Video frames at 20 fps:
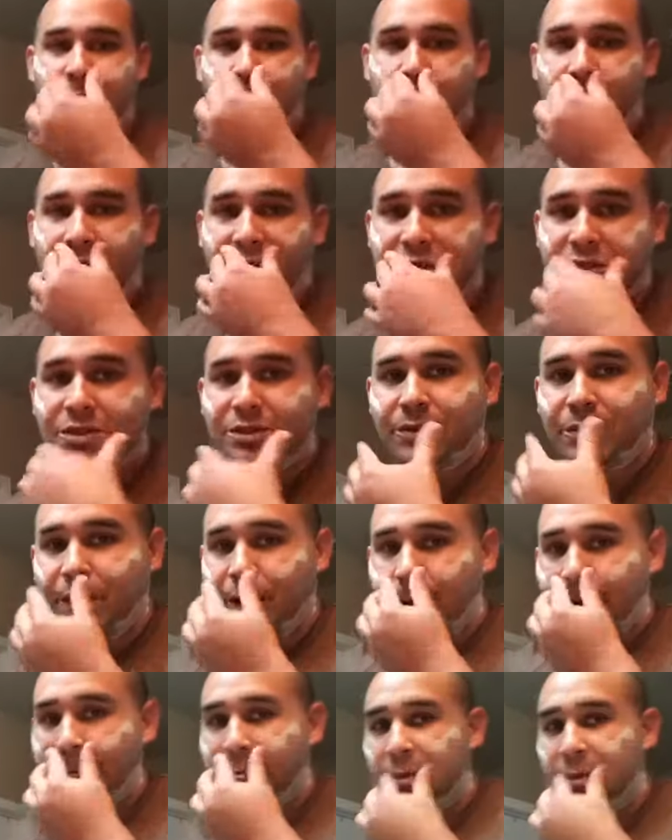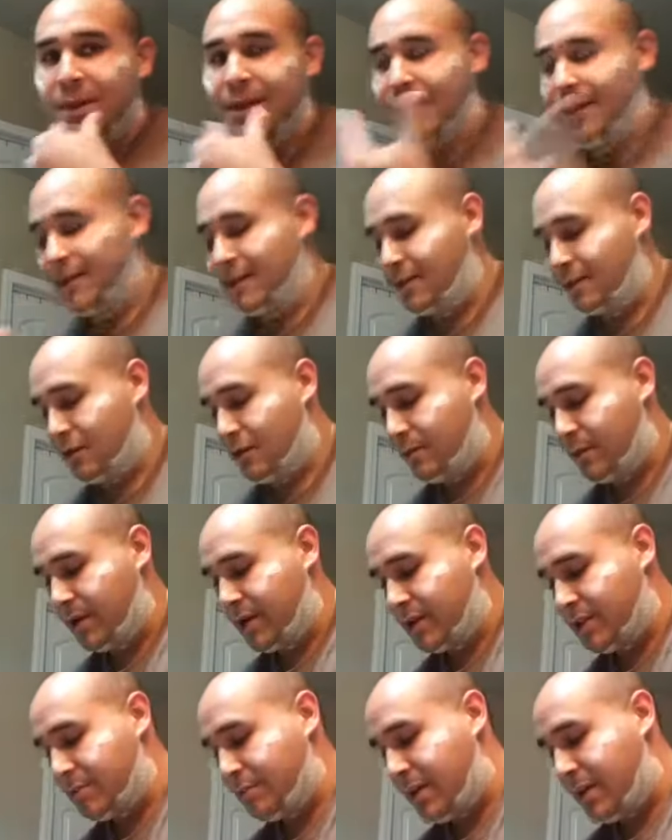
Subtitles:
across the grain on my next